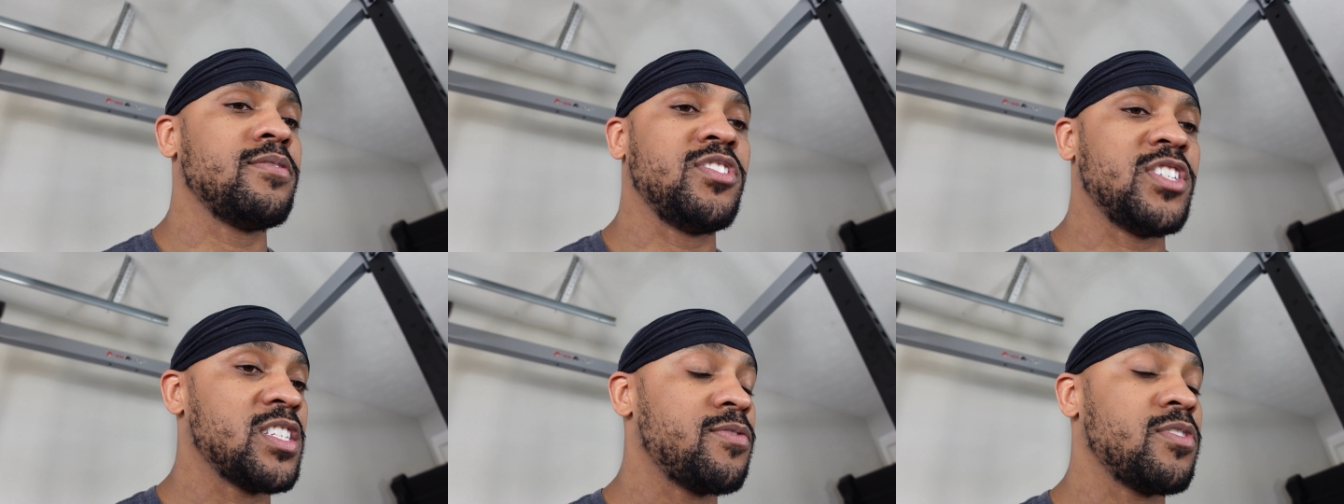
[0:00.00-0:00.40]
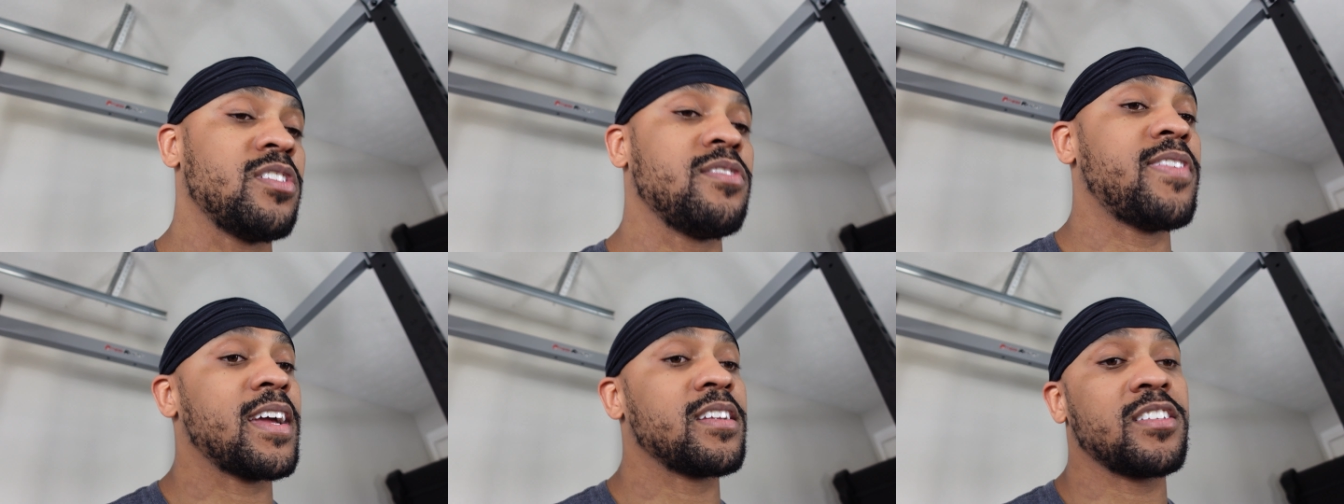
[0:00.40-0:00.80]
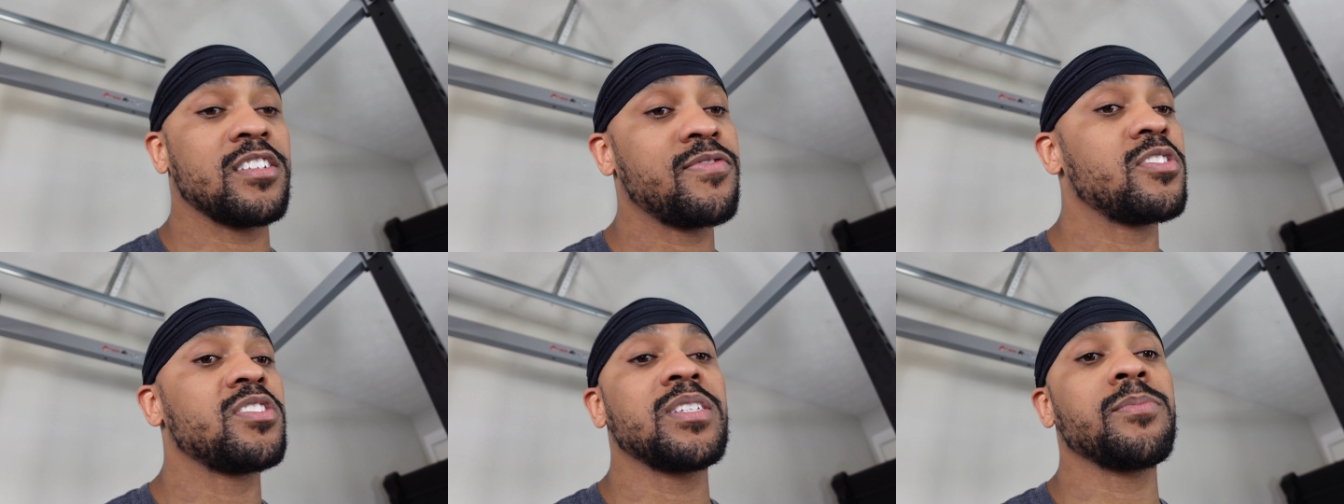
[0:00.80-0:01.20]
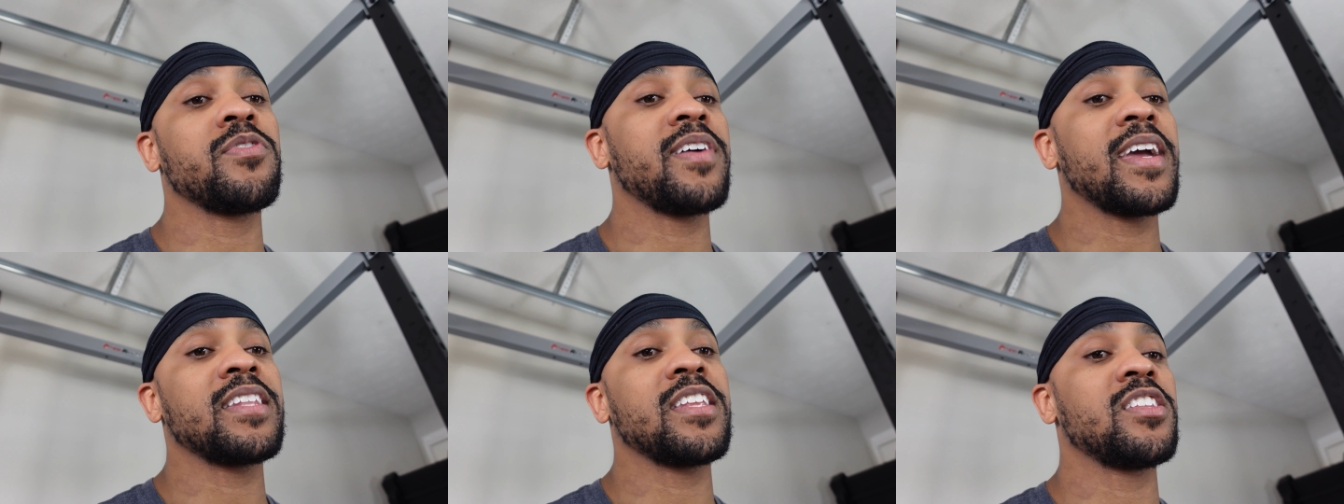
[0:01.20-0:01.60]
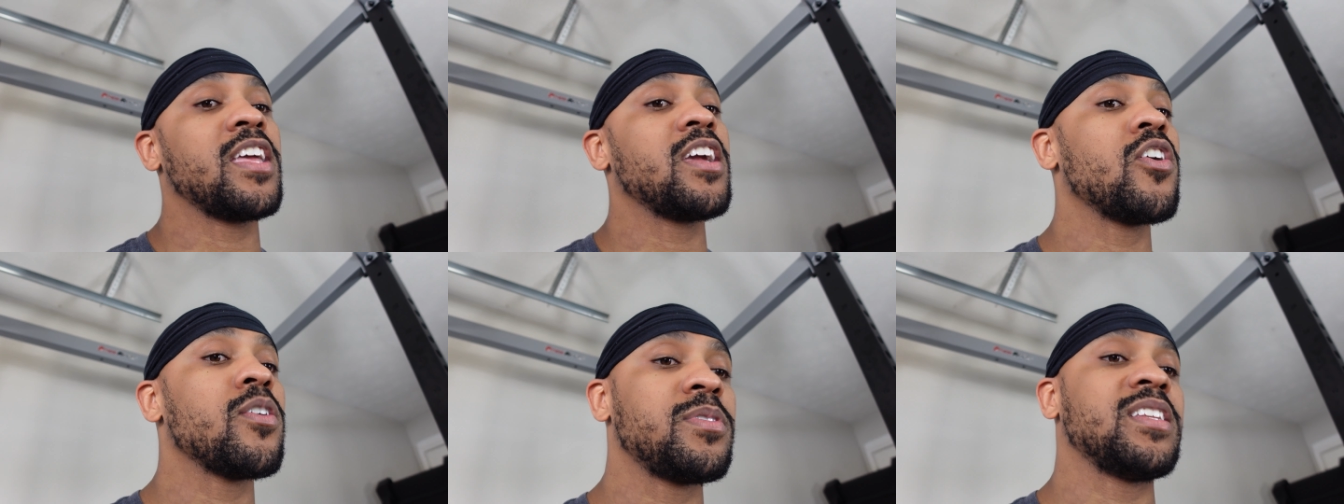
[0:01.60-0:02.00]
Just for the fact, just for the simple fact that
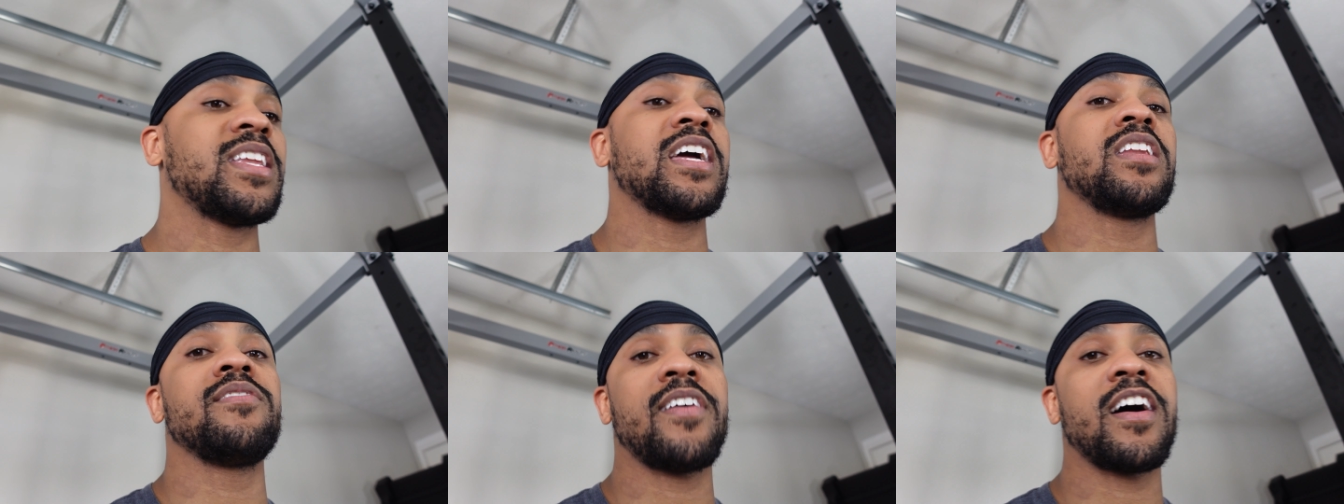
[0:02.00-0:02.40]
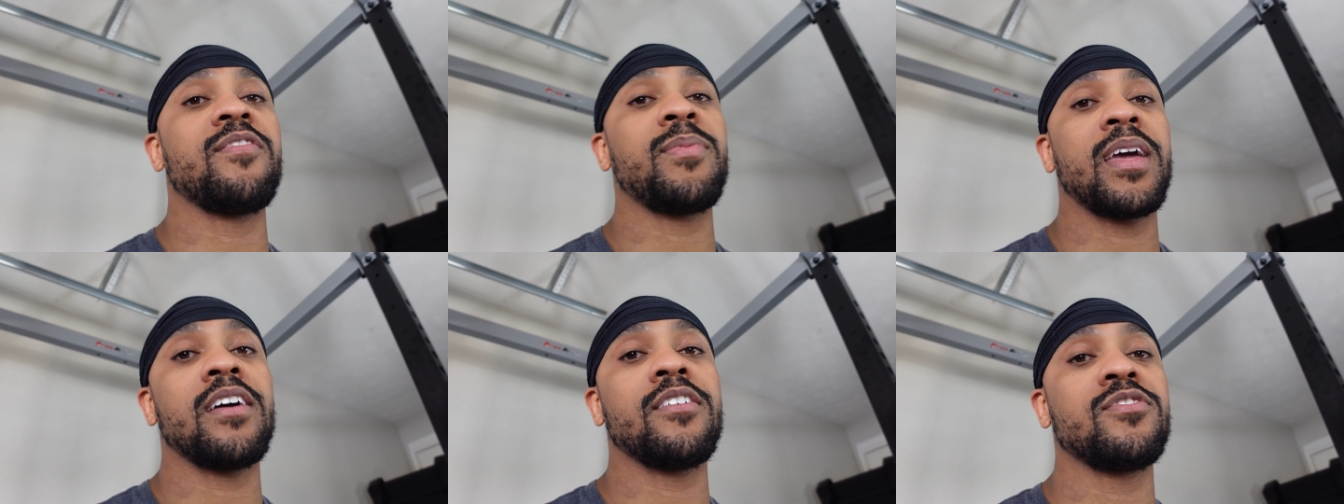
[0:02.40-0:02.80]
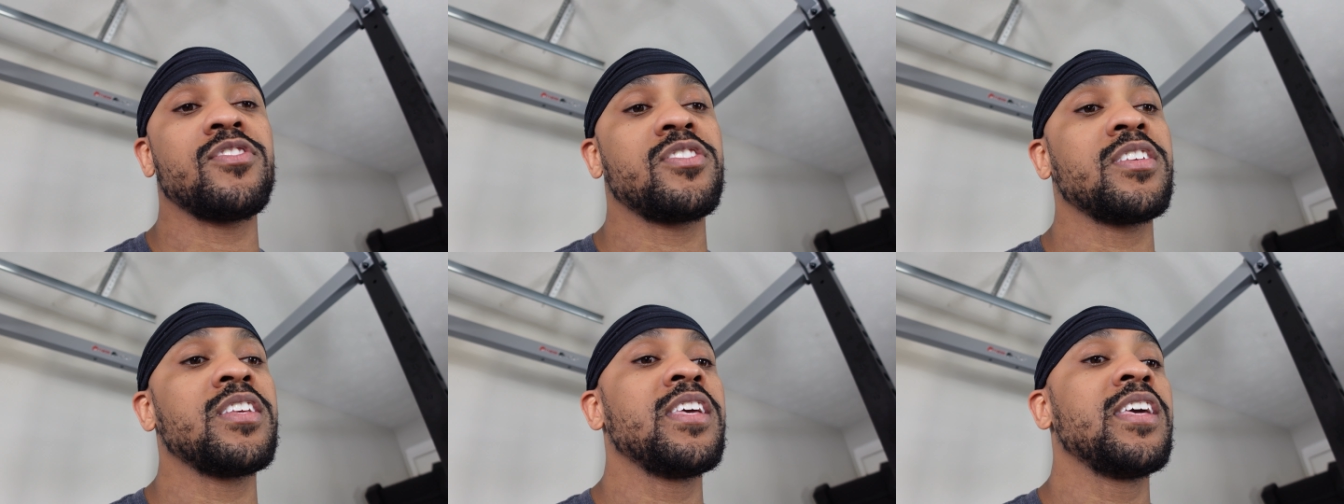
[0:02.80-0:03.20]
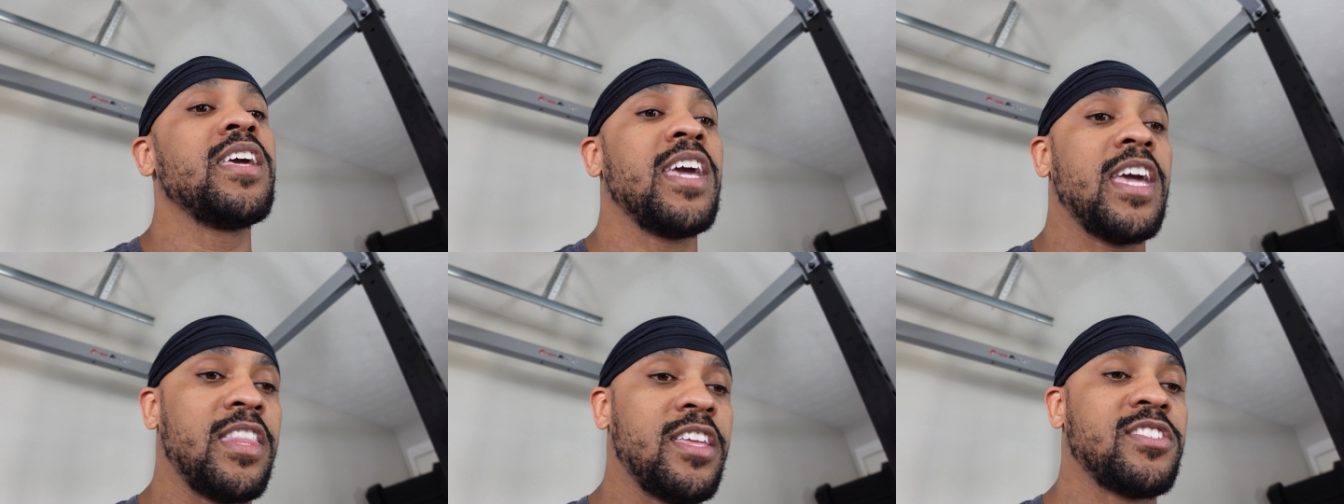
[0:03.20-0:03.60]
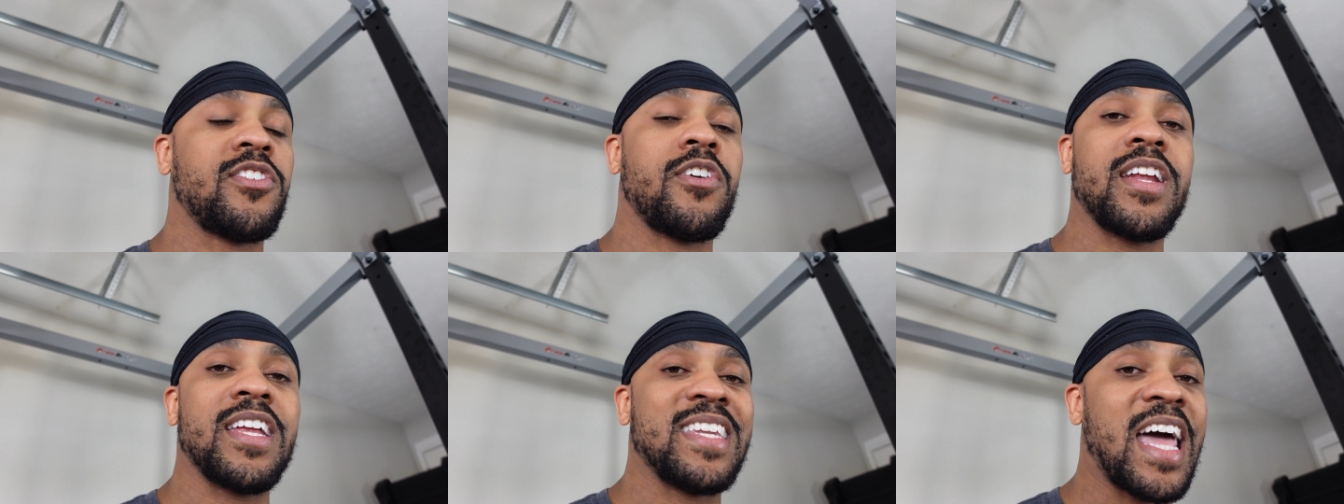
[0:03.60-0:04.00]
they go up to 95 pounds and they
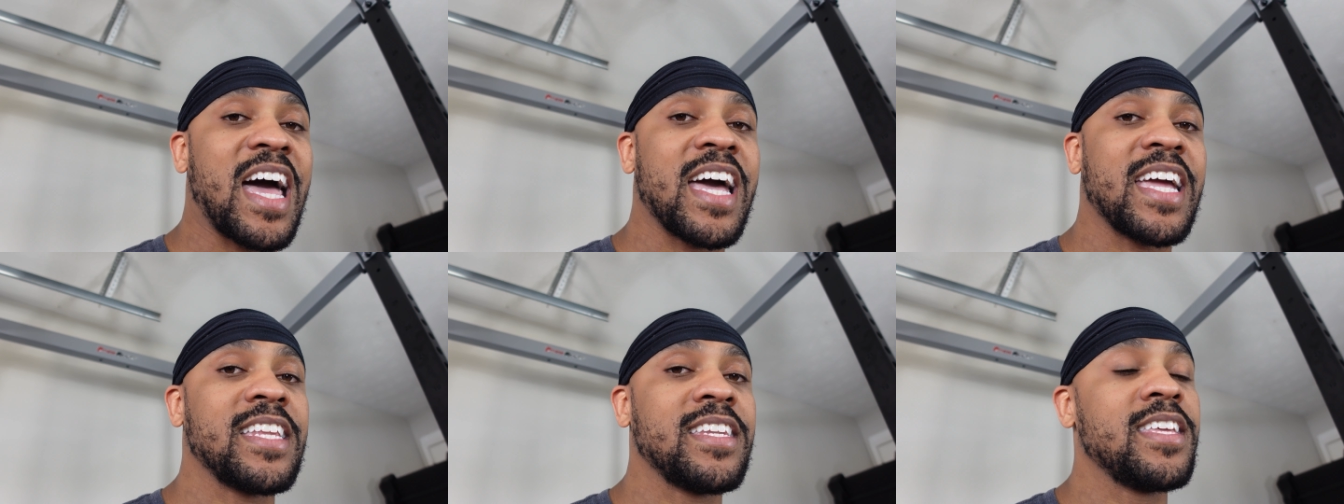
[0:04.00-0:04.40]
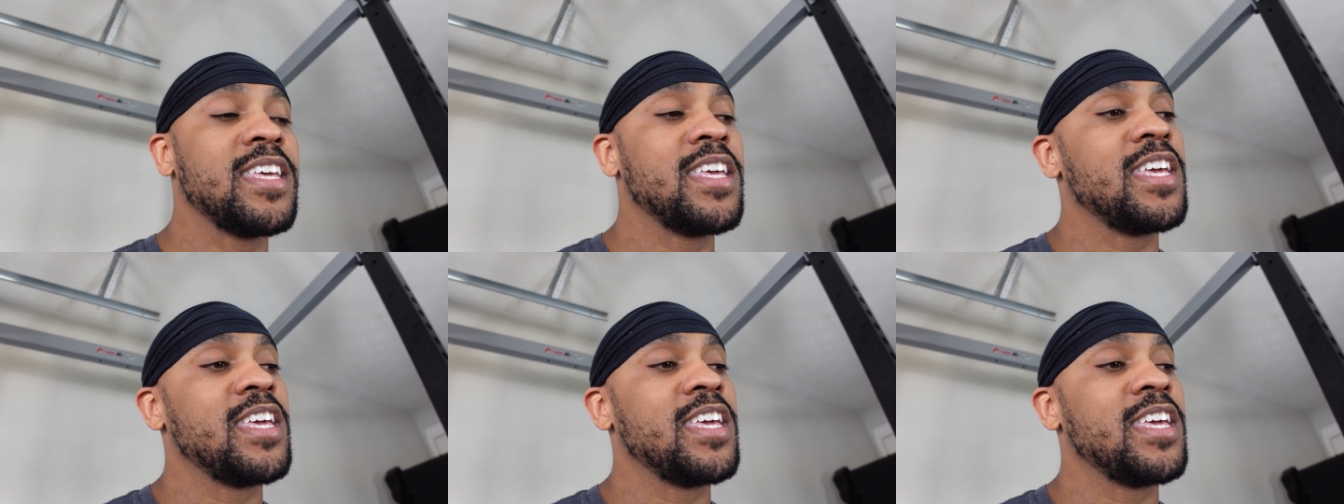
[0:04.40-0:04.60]
start at nine